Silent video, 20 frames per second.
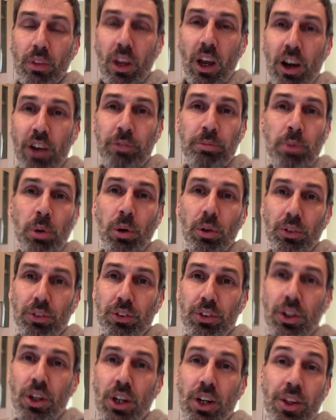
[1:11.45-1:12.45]
I've put
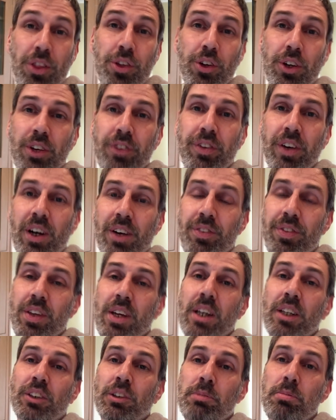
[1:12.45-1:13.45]
nearly
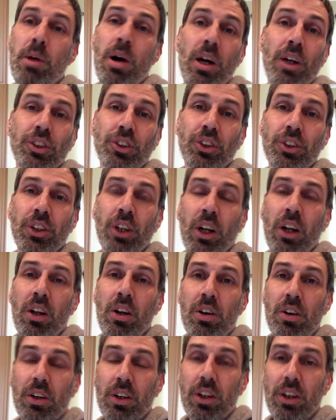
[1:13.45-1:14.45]
35,000 miles on the
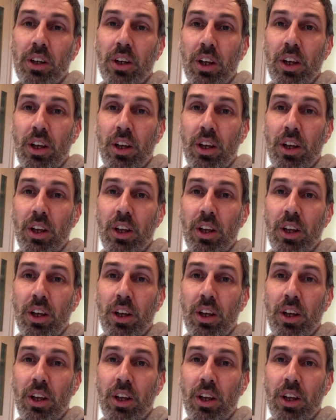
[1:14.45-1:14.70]
clock.